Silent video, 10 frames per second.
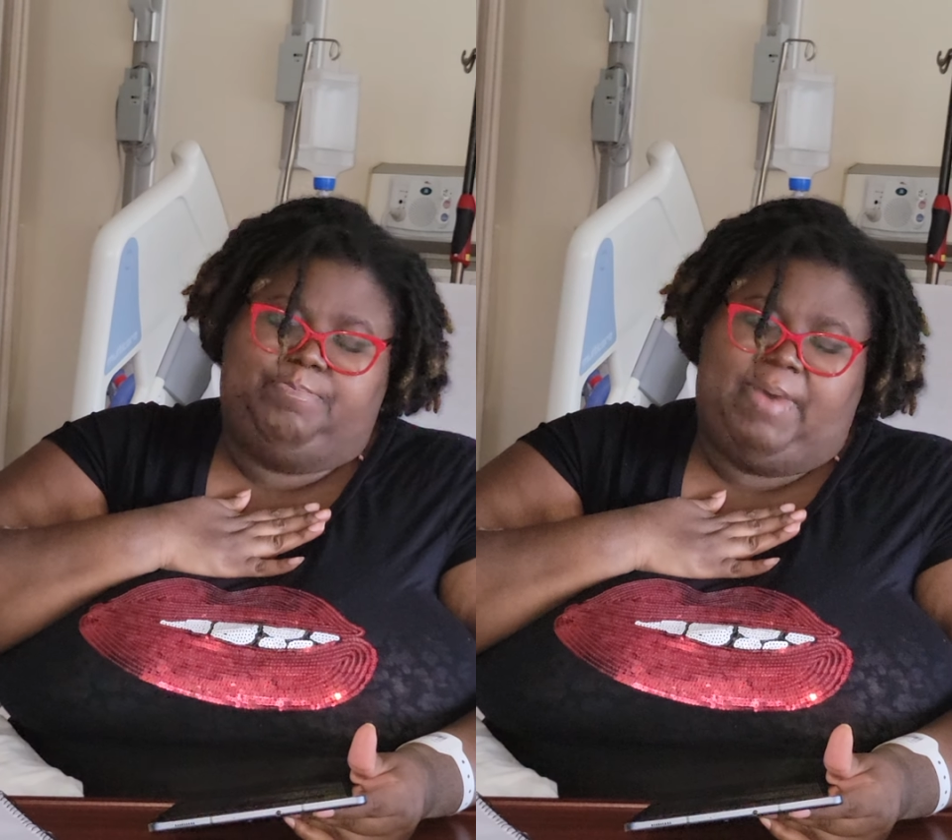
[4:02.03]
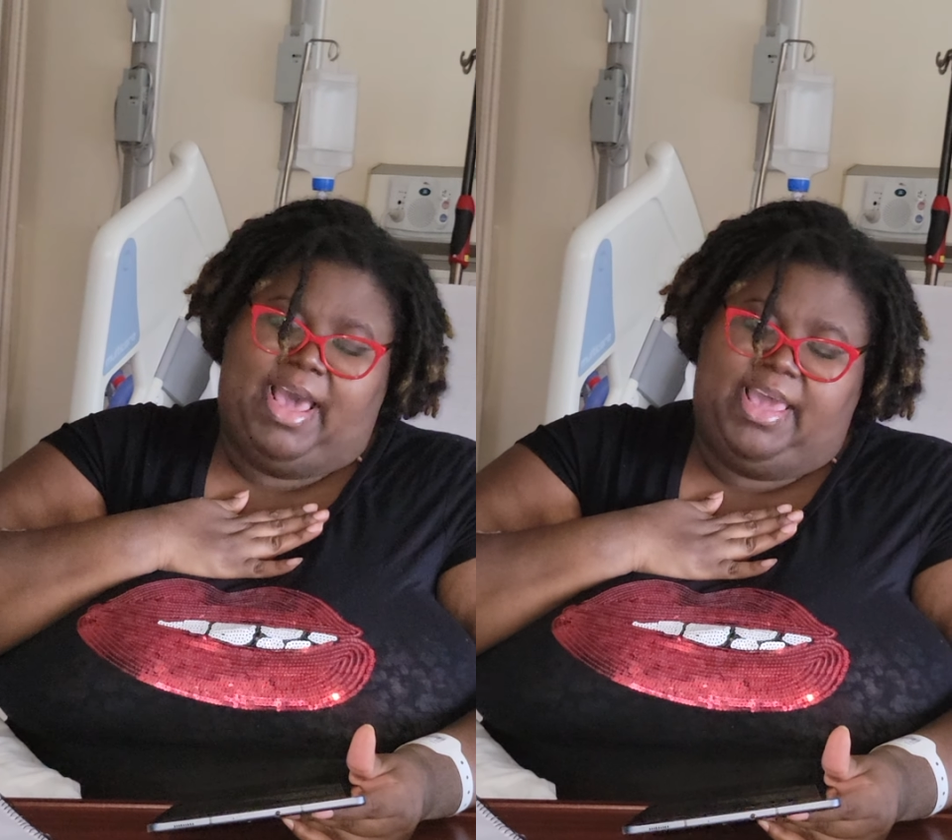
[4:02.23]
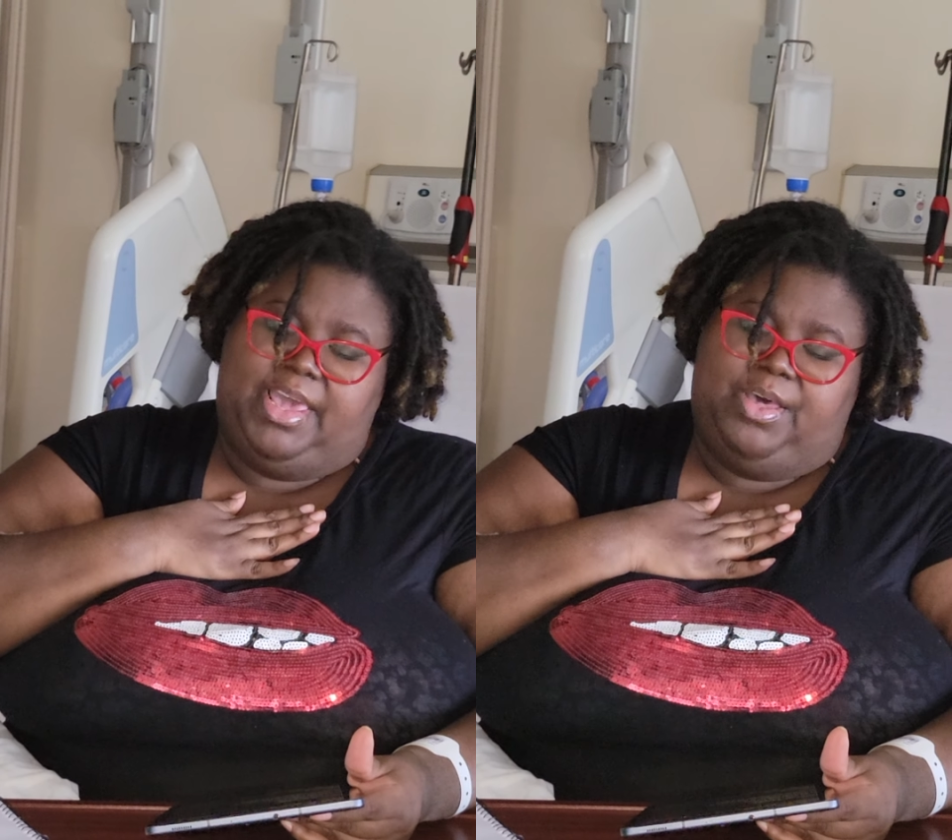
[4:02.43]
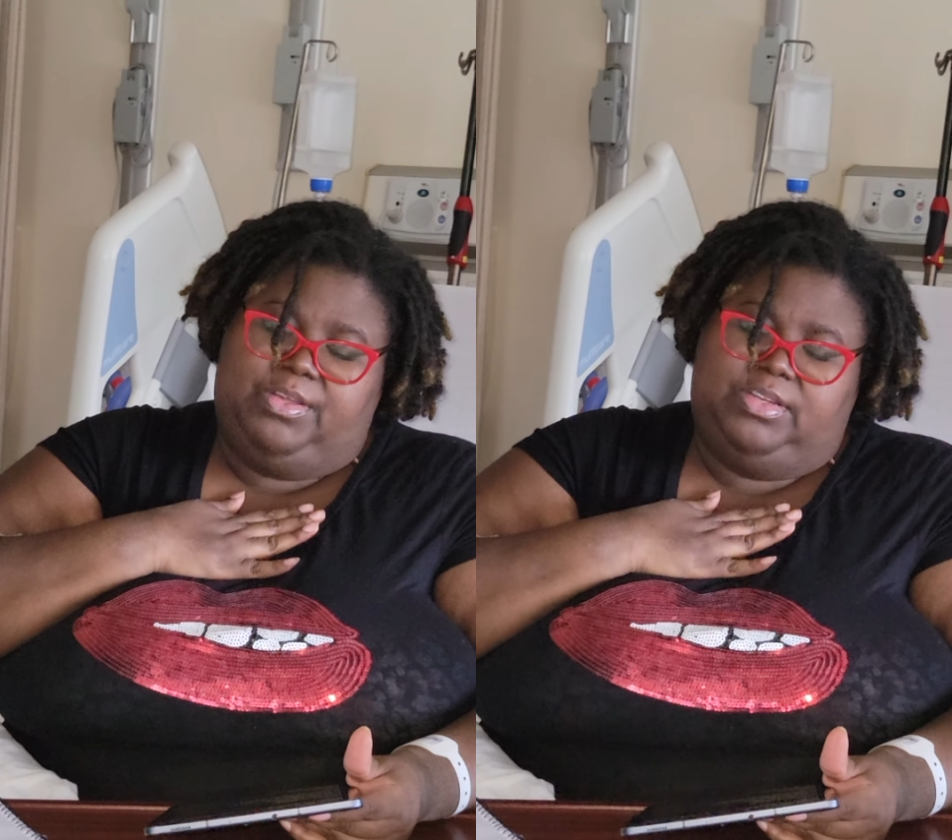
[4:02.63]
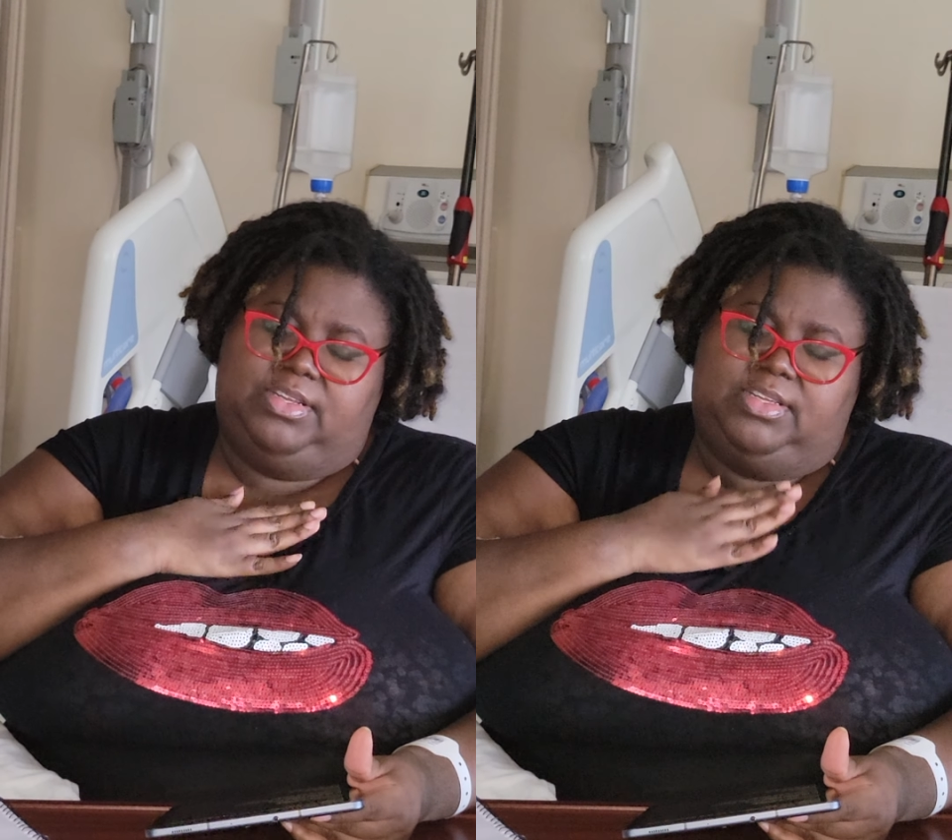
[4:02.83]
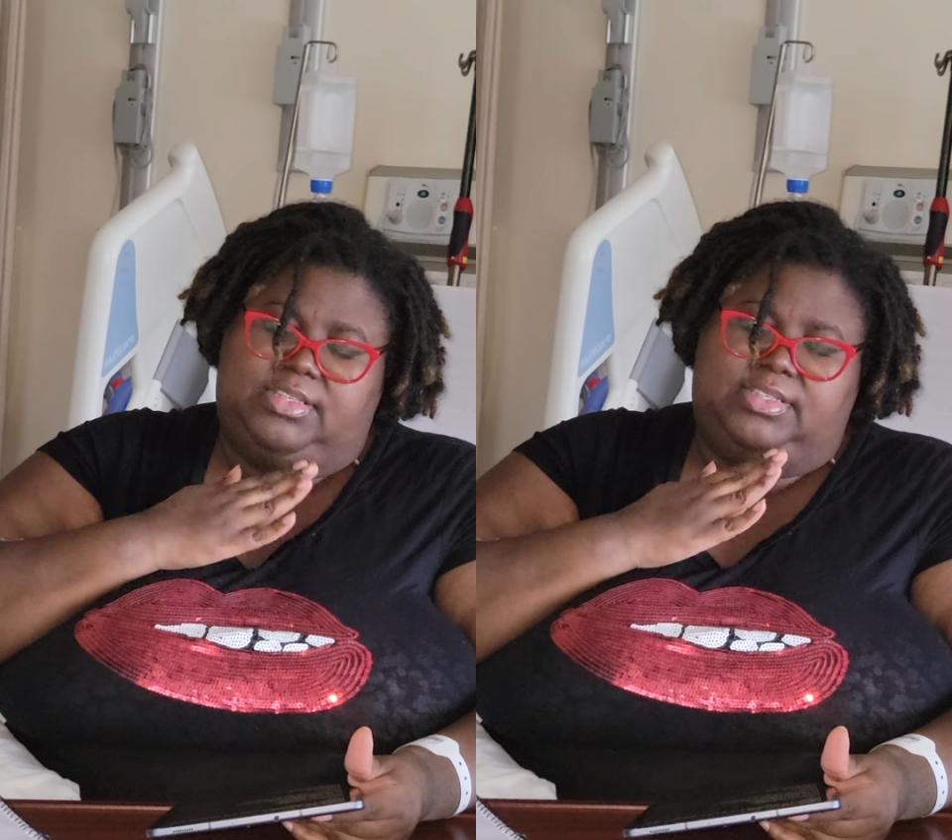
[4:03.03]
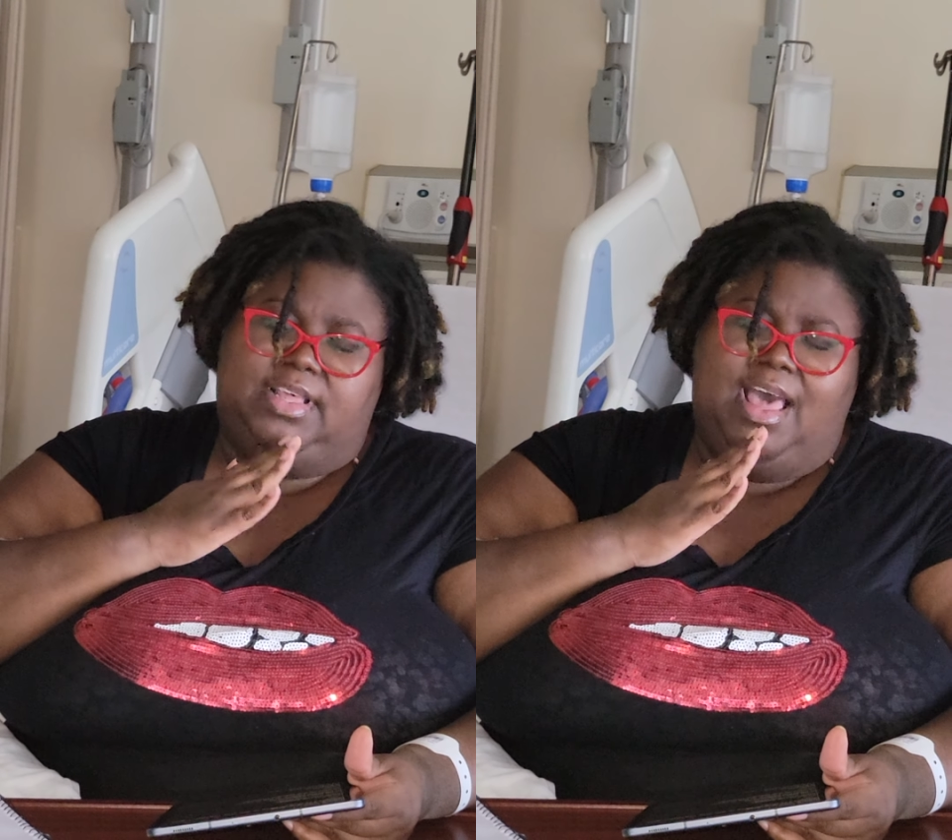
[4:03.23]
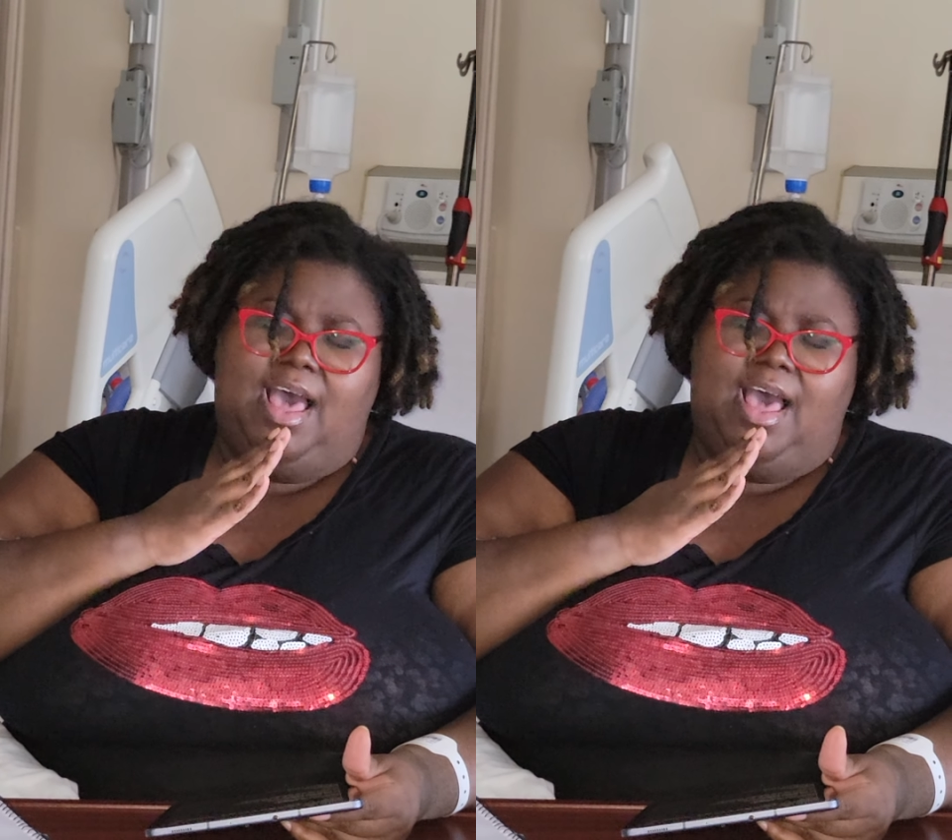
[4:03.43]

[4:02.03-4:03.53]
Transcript: my elders,